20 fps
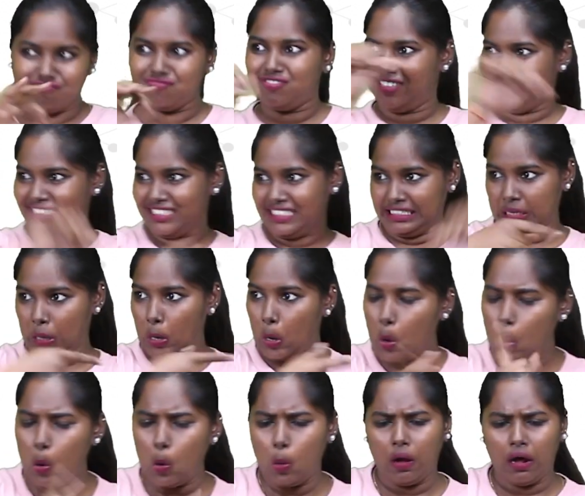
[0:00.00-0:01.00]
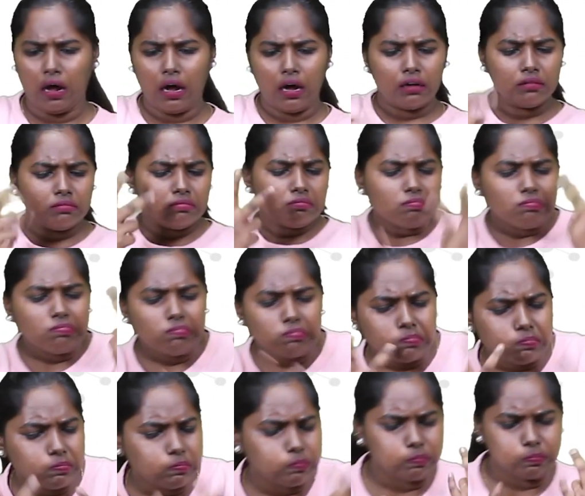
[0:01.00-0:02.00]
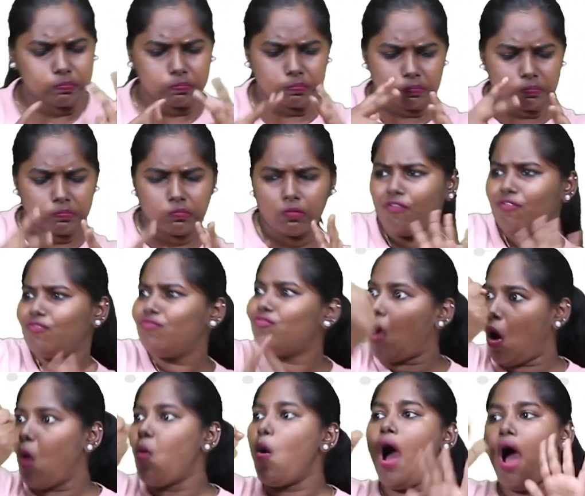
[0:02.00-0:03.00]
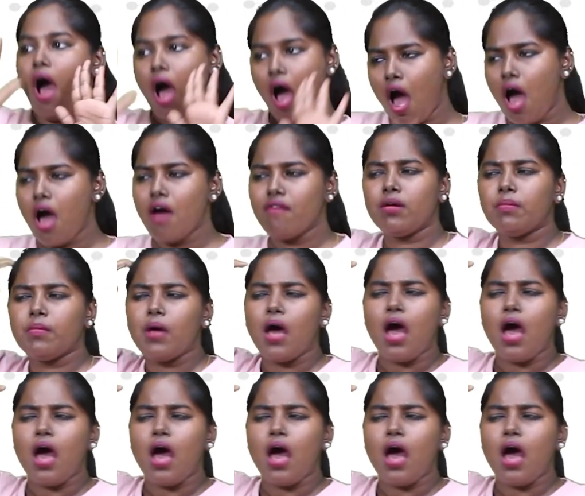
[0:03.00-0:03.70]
find out how the brain deals with all of these together.